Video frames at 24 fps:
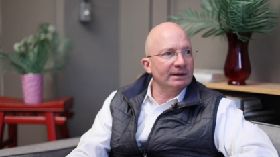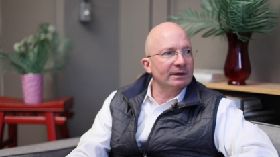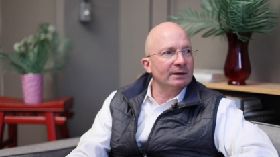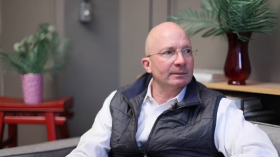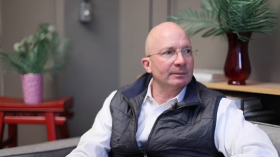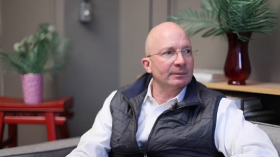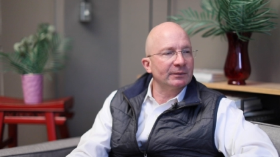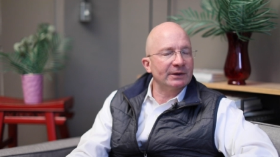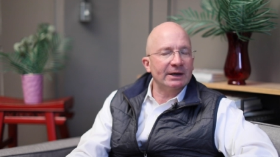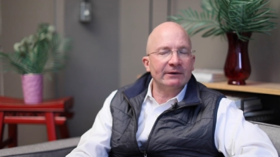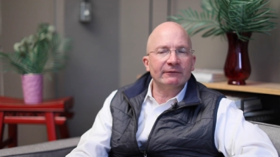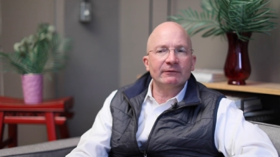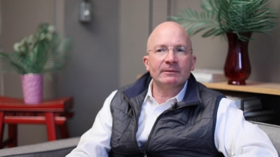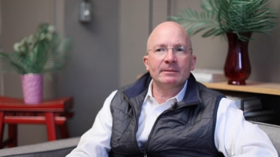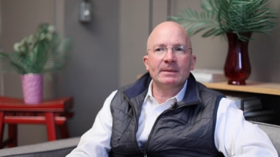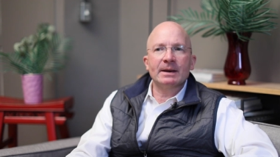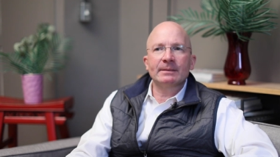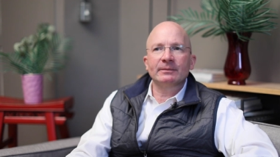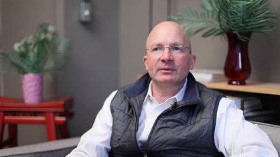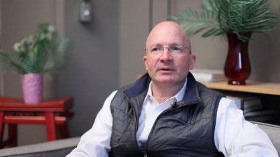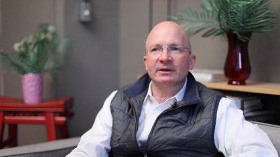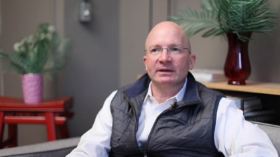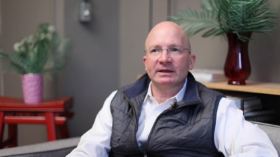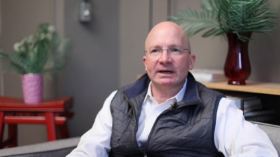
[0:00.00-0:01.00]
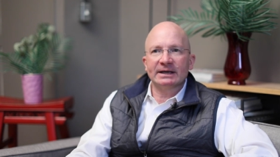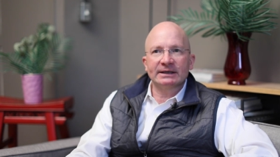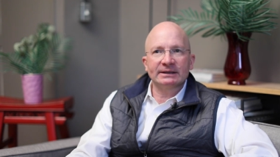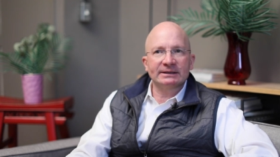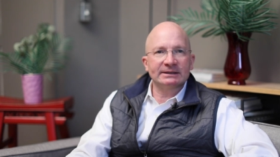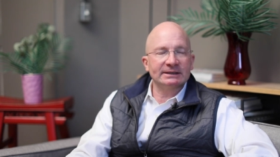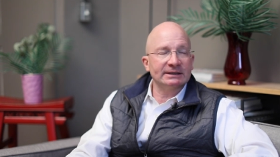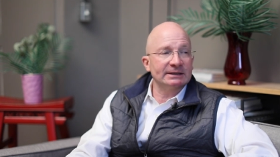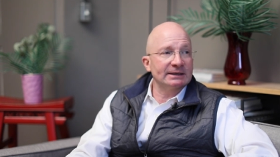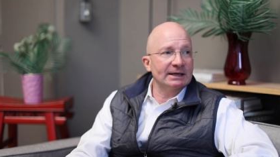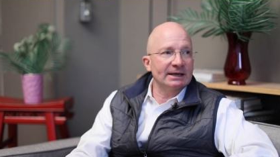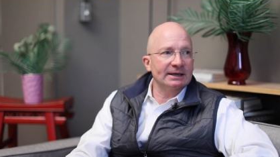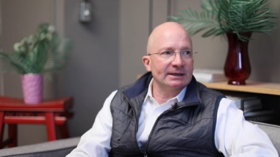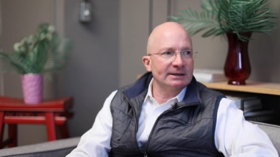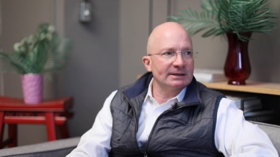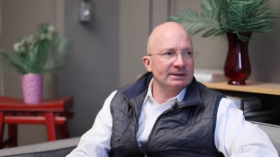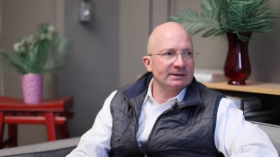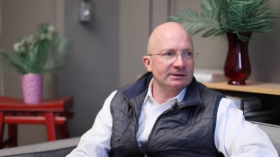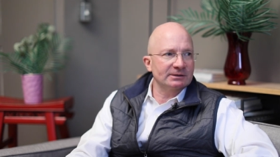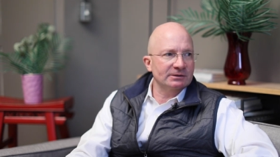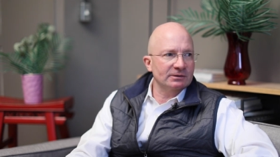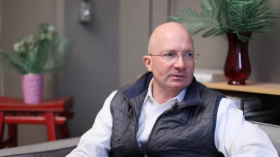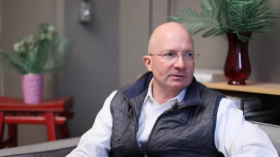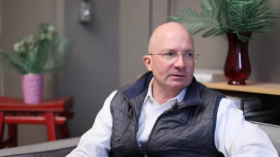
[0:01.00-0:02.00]
in the, they remember the nineteen
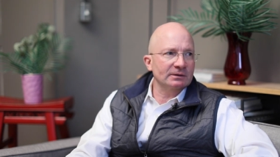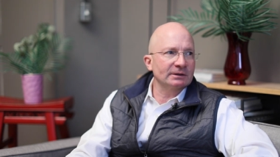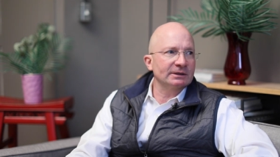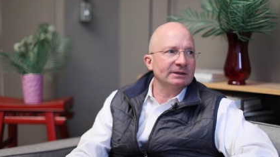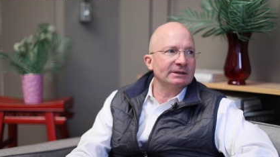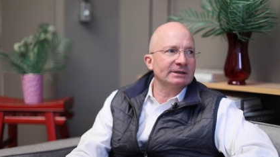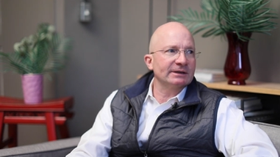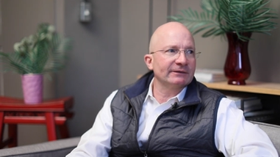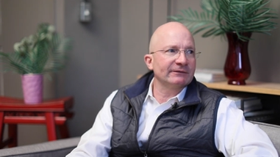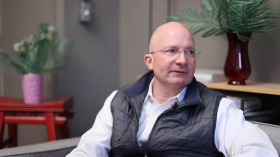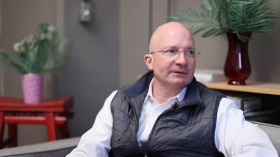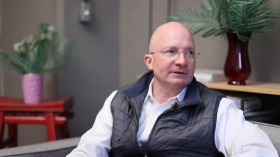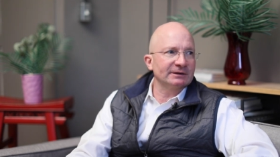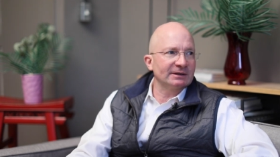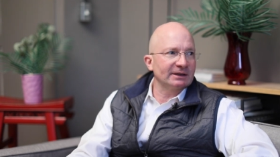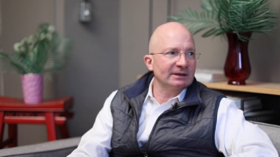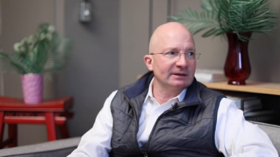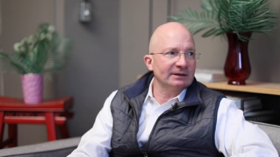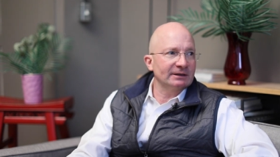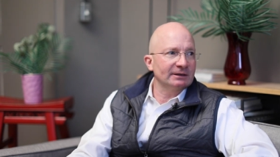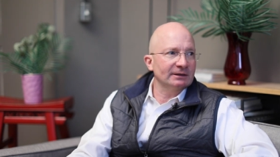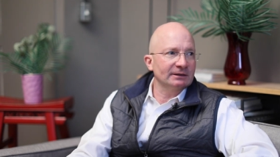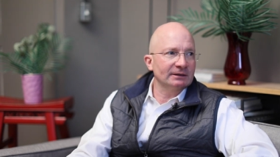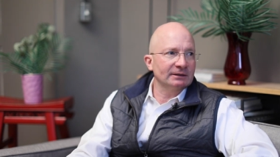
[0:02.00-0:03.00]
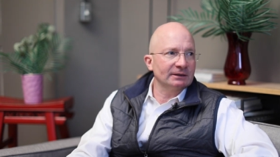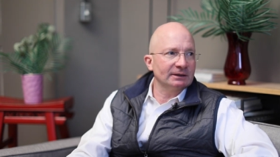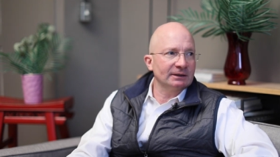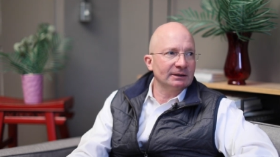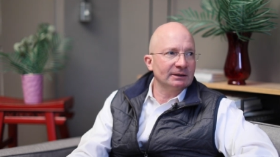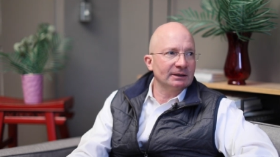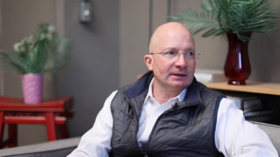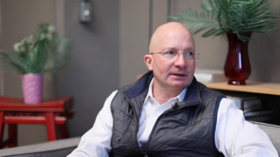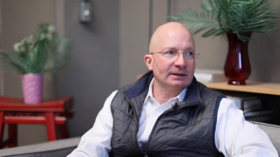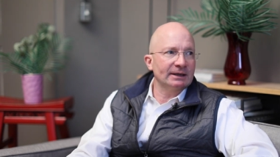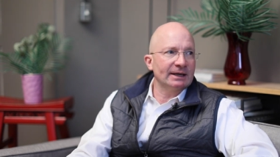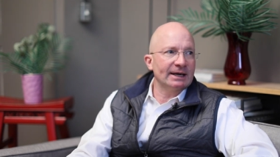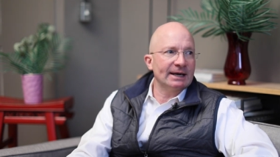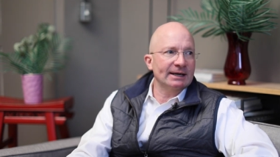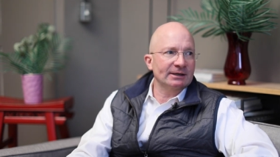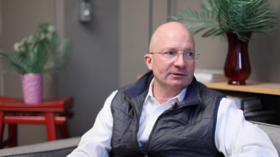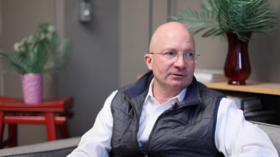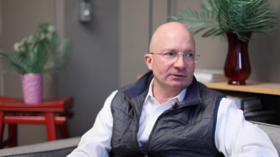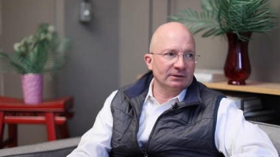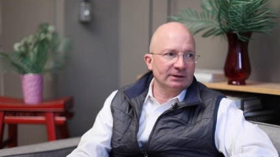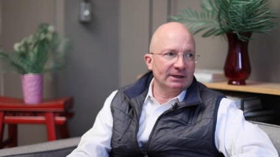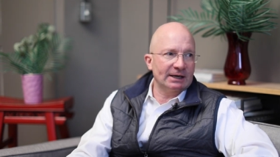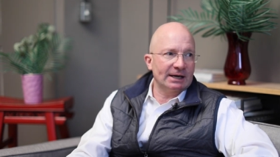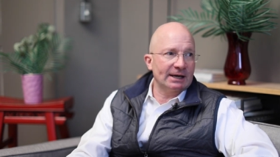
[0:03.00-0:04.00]
nineties totally different than they, than they
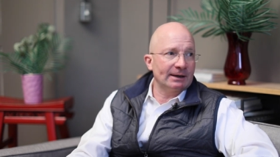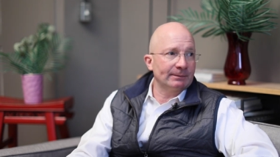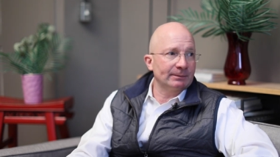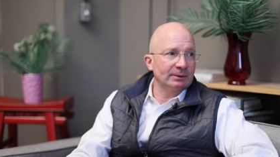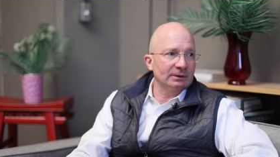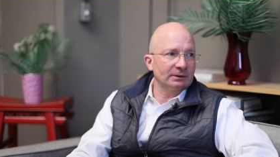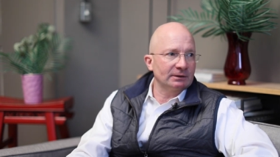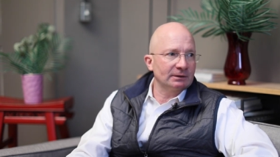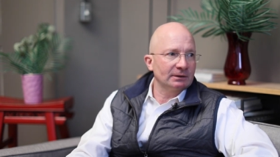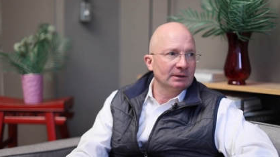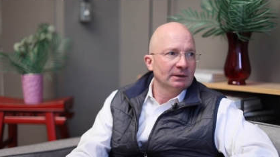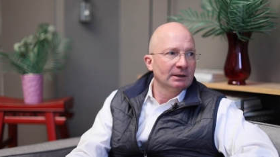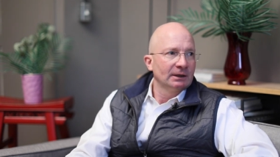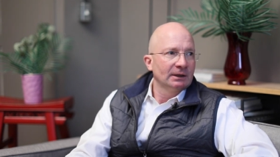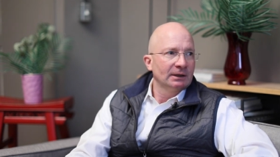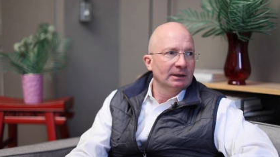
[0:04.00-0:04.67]
actually happened.